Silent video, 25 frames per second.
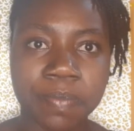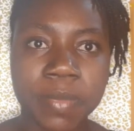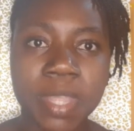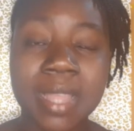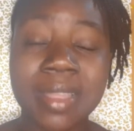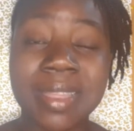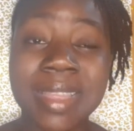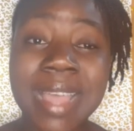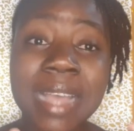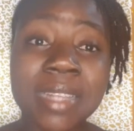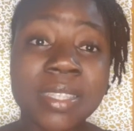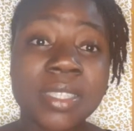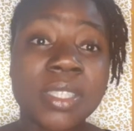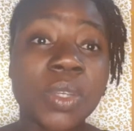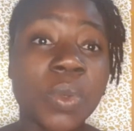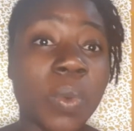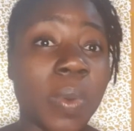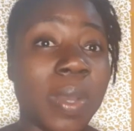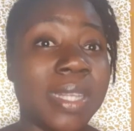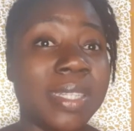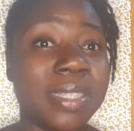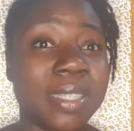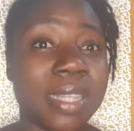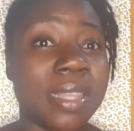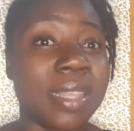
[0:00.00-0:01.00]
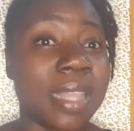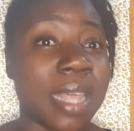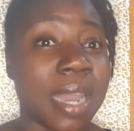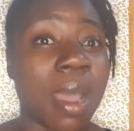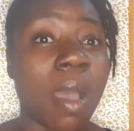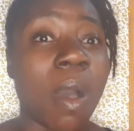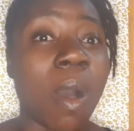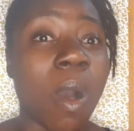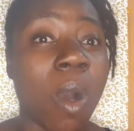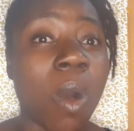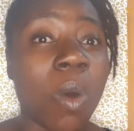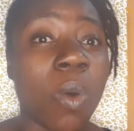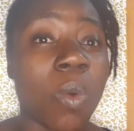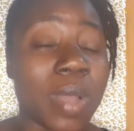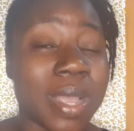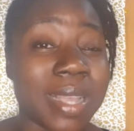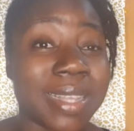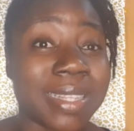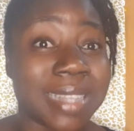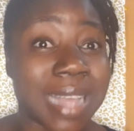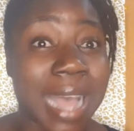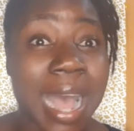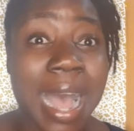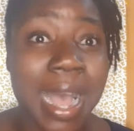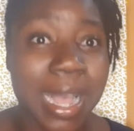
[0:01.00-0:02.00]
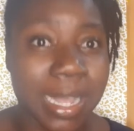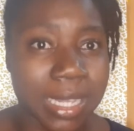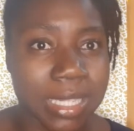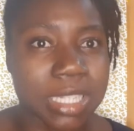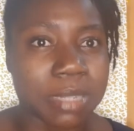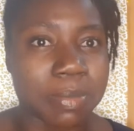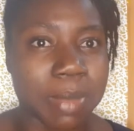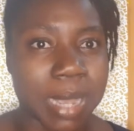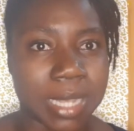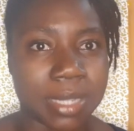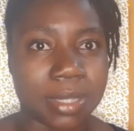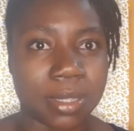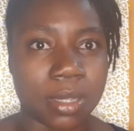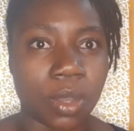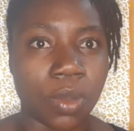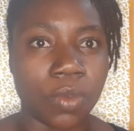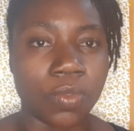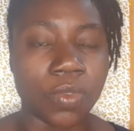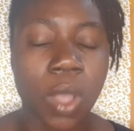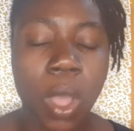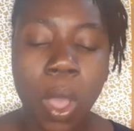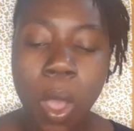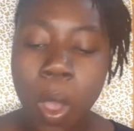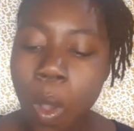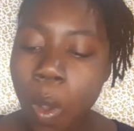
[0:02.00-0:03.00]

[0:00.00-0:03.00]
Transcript: That's the question that I always ask myself.